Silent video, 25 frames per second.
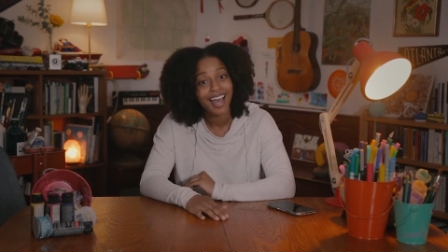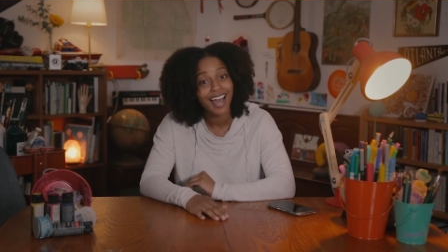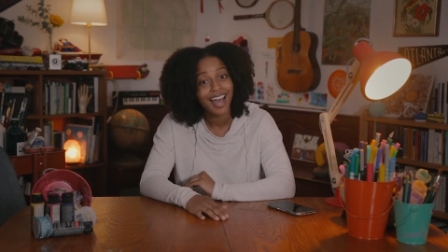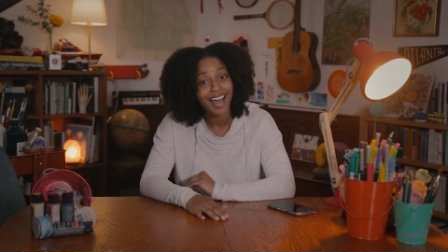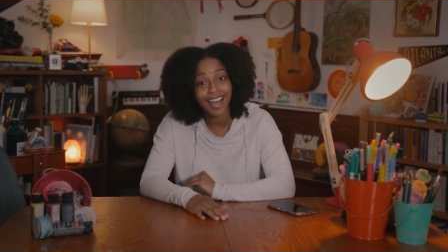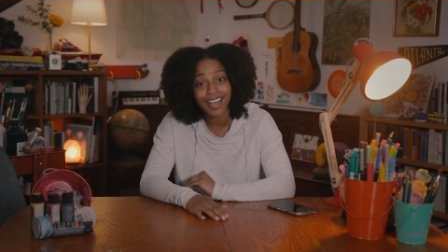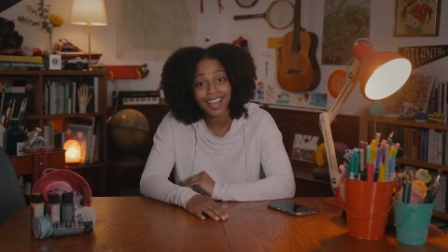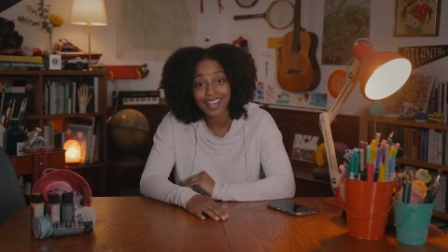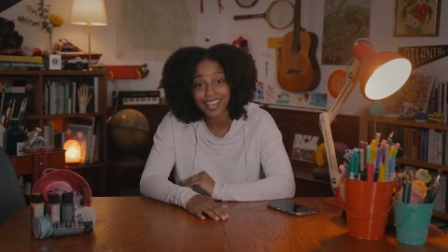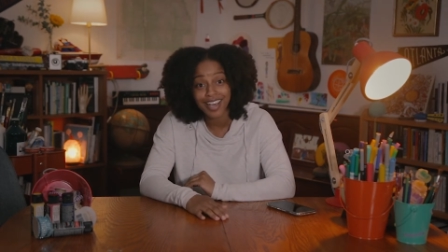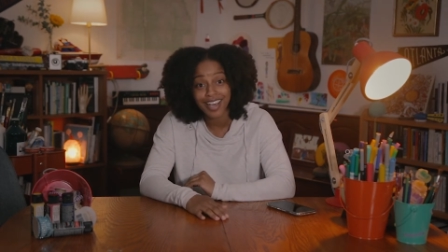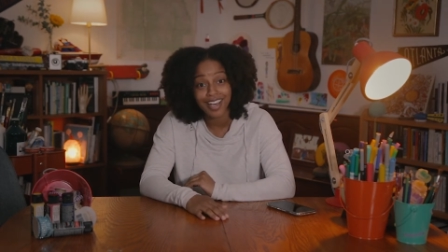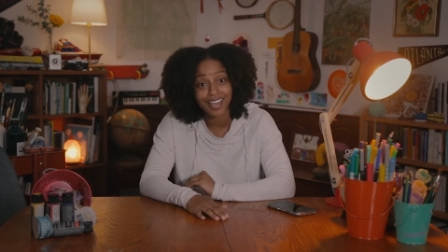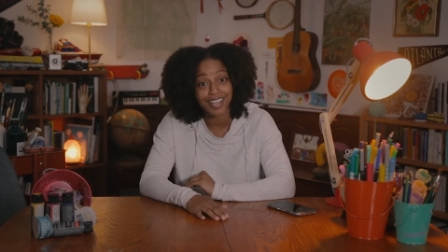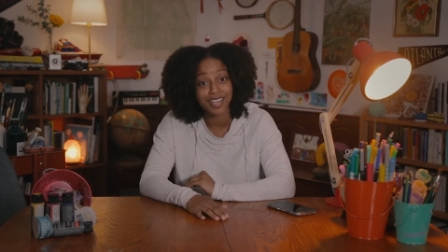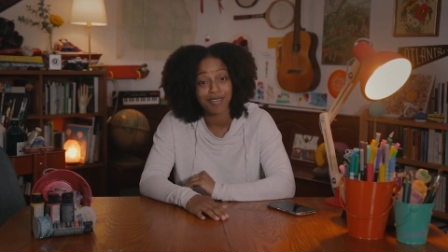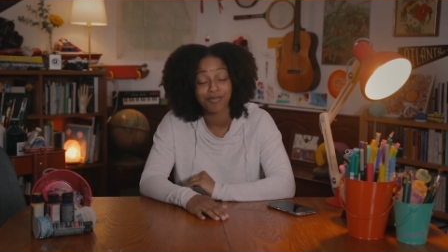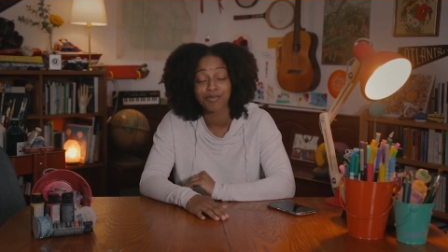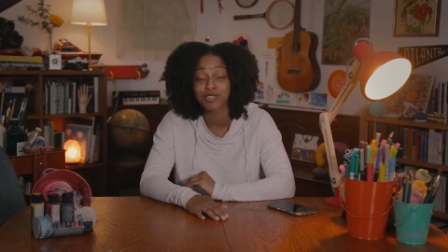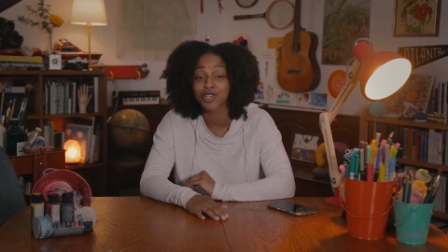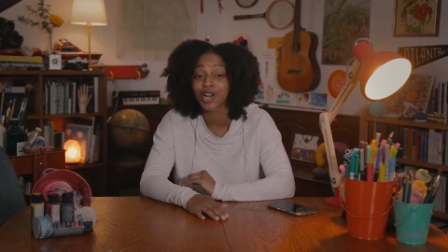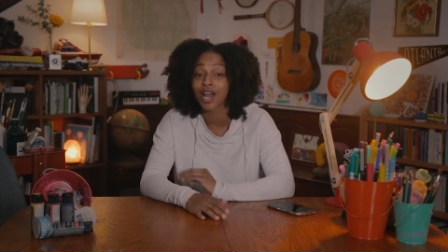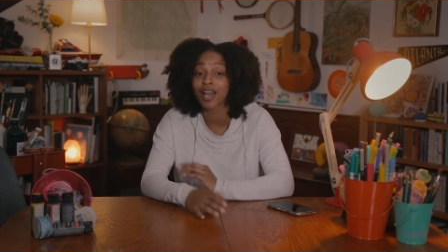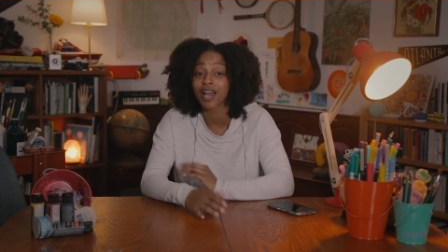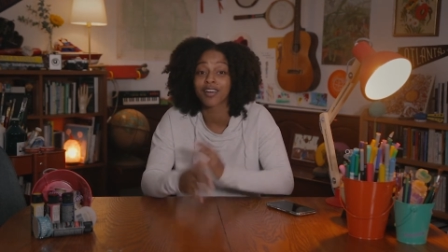I can't keep
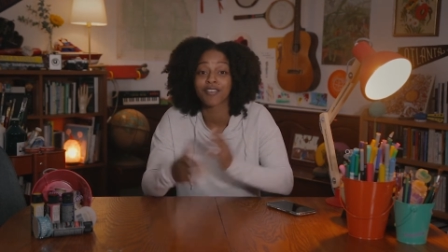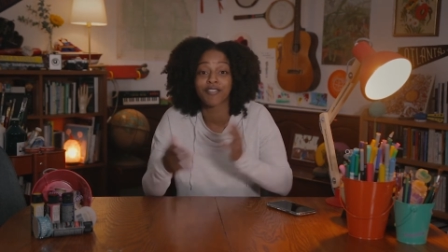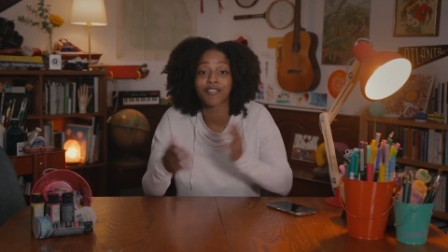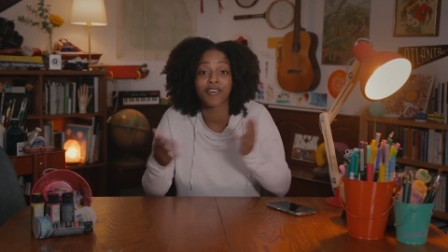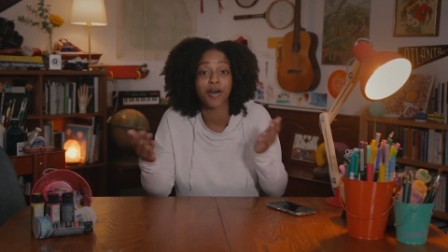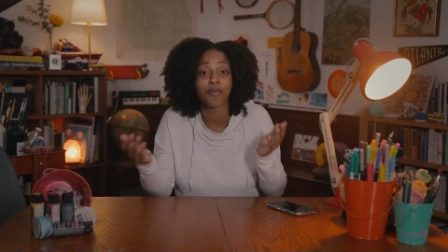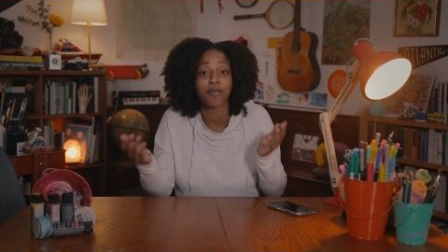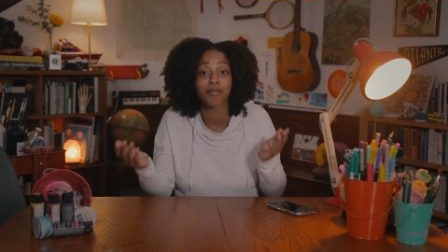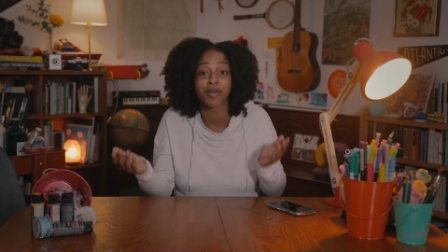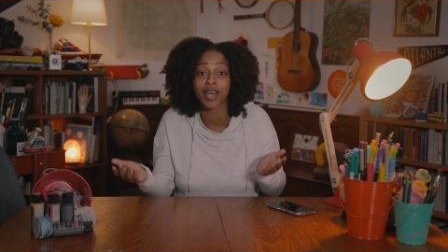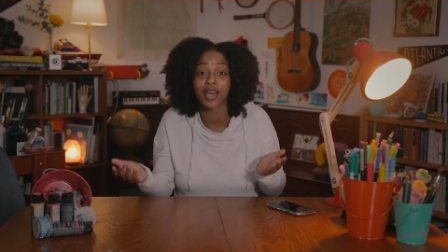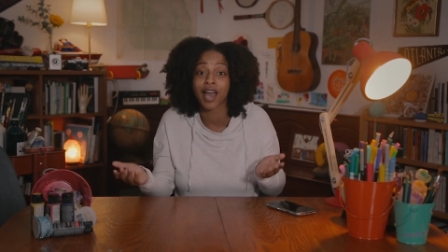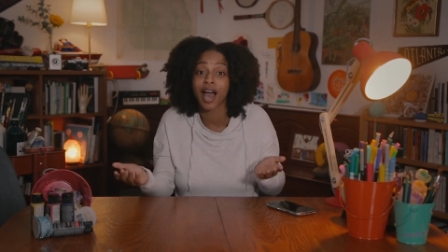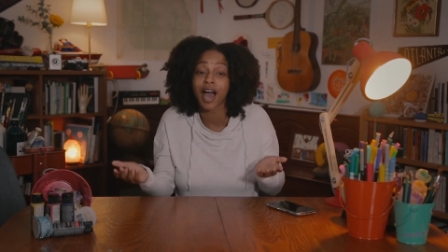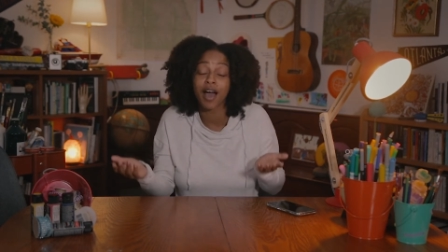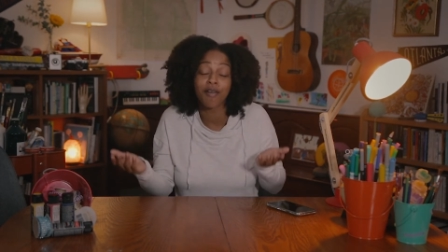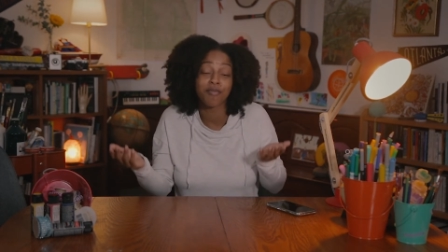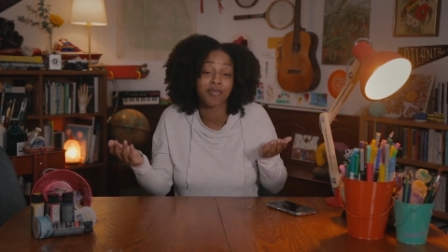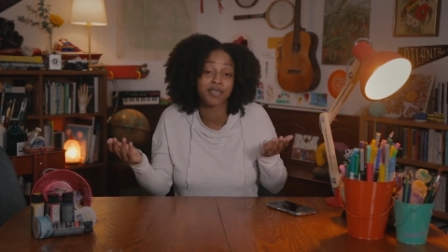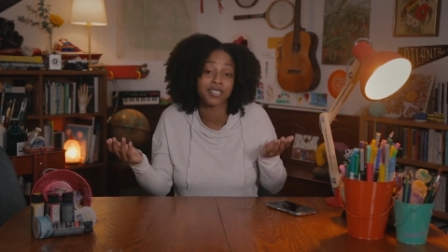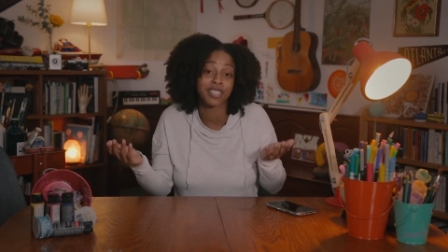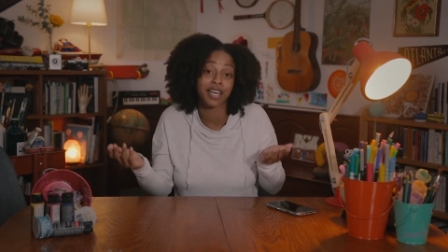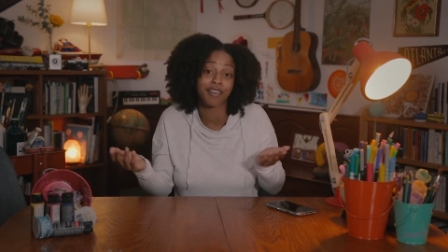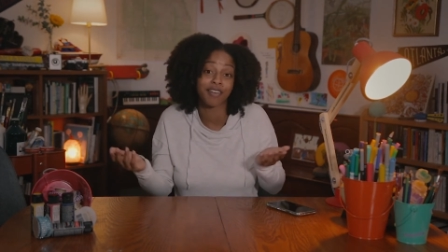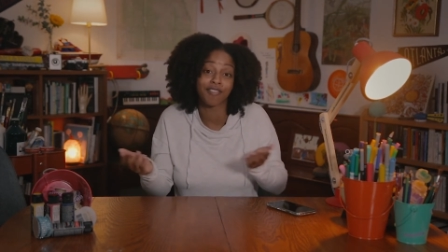track of how many
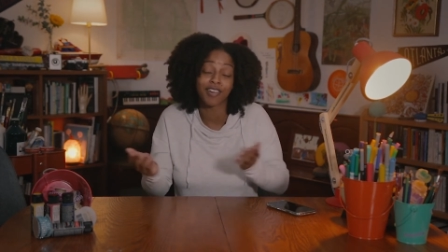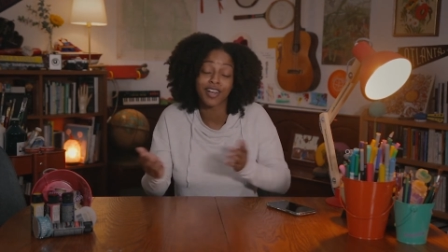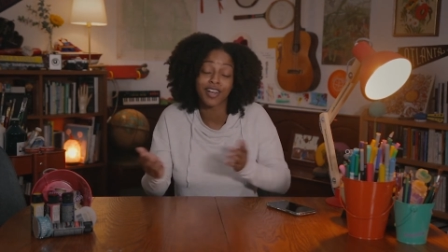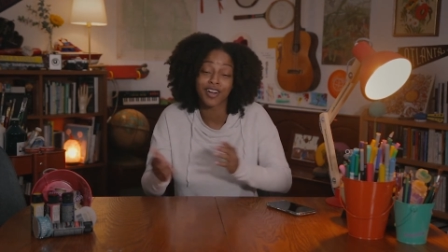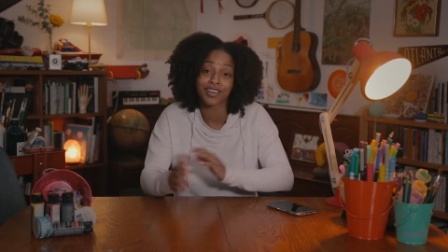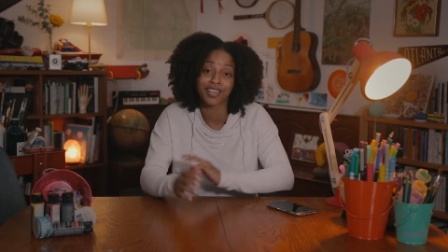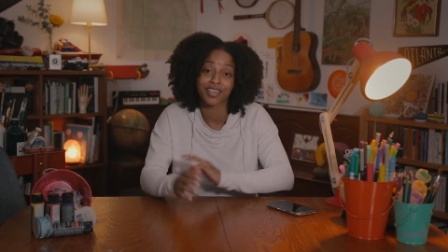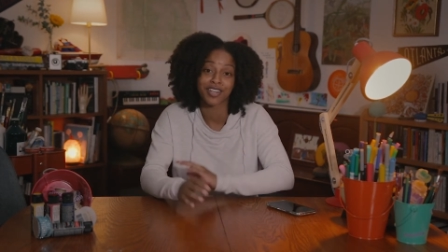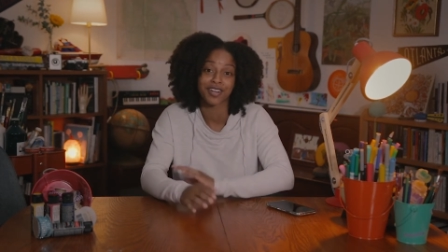hobbies I've learned